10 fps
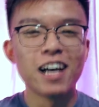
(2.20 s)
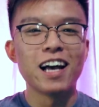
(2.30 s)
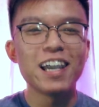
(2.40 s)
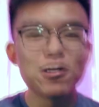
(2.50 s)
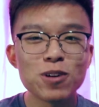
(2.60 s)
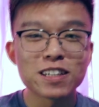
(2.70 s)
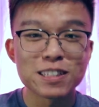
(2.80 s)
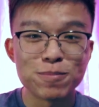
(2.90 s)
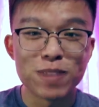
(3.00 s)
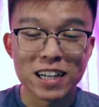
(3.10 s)
Hey,
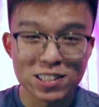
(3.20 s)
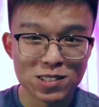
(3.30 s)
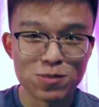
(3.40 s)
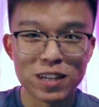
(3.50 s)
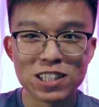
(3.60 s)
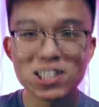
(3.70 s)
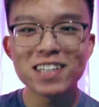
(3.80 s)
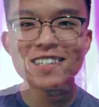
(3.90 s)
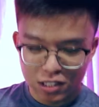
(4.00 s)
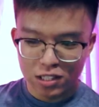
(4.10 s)
welcome back to my
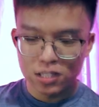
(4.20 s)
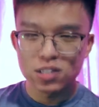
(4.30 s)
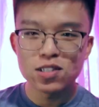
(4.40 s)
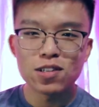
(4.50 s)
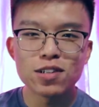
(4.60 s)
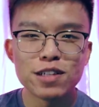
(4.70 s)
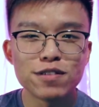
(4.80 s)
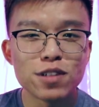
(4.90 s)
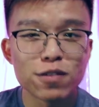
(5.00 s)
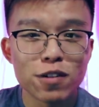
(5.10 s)
channel. So
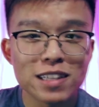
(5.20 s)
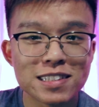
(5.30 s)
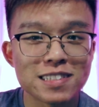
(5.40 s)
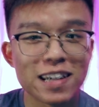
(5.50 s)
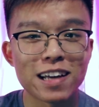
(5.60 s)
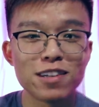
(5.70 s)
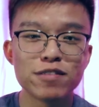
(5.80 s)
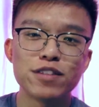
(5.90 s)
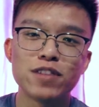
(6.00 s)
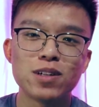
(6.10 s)
if you've read the title
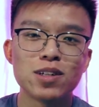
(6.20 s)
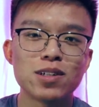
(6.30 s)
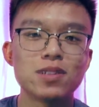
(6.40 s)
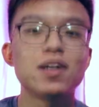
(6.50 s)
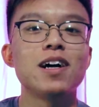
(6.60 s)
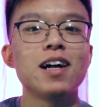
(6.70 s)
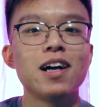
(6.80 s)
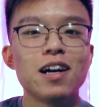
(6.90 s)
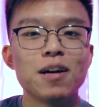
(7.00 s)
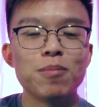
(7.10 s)
of the video,
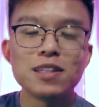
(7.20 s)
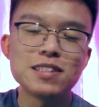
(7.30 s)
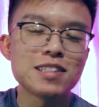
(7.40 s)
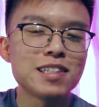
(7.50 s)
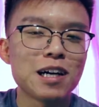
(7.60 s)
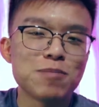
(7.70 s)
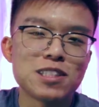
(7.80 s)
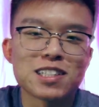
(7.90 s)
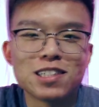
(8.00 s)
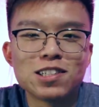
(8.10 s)
basically I'm
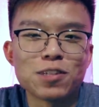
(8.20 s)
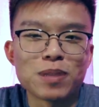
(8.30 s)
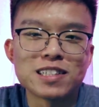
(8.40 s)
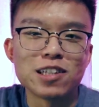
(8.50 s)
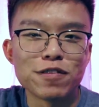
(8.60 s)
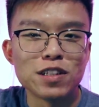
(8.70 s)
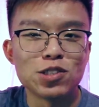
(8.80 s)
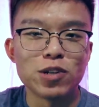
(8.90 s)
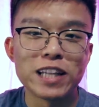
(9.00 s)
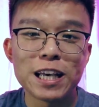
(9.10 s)
just gonna turn myself
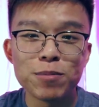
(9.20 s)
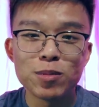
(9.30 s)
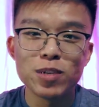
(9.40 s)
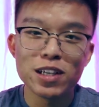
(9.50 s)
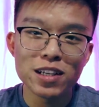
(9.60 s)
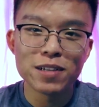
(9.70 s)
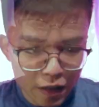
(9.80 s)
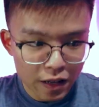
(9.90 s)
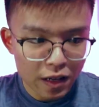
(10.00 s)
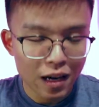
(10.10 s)
into an ABB.
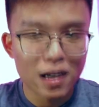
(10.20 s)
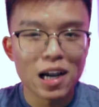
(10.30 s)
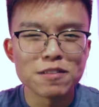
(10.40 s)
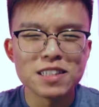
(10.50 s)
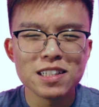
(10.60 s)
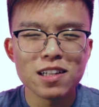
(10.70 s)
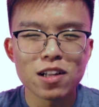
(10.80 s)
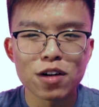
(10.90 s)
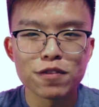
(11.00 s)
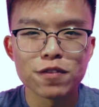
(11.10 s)
I've seen a
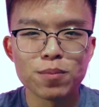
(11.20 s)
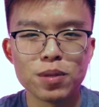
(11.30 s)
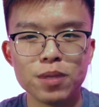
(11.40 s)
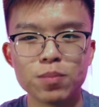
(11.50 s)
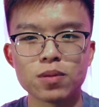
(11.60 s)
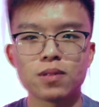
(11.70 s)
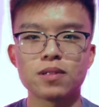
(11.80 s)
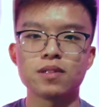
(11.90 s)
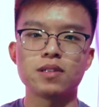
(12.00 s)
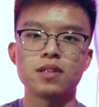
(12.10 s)
lot of people
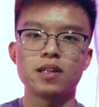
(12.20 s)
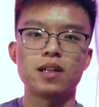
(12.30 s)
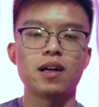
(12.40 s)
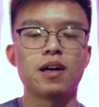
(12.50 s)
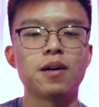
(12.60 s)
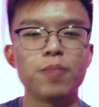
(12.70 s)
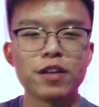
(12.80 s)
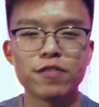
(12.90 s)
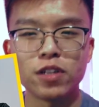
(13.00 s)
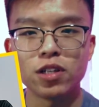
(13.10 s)

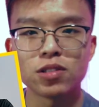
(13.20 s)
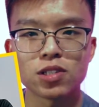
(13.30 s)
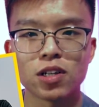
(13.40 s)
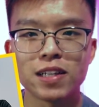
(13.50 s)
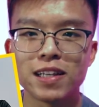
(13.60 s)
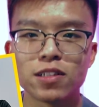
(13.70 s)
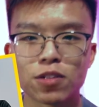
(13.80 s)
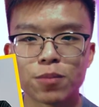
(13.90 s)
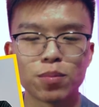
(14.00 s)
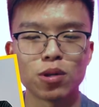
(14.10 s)
make videos on it
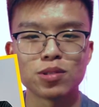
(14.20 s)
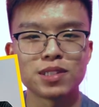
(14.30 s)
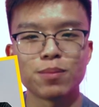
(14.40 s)
or post